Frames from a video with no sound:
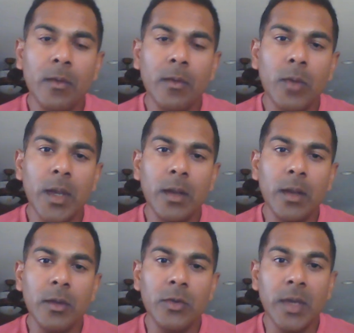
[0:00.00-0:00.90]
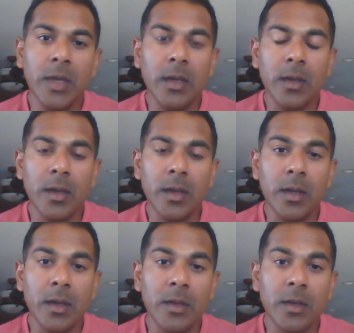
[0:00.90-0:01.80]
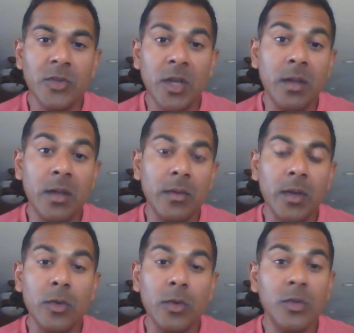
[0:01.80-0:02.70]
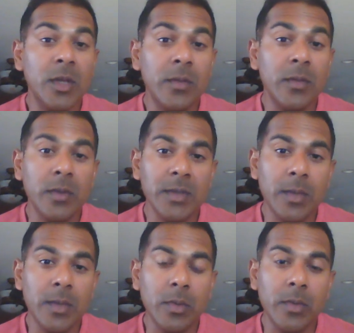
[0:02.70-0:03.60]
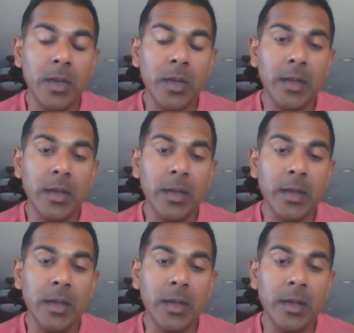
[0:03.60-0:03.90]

when you take a gel, a goo gel, for example, right?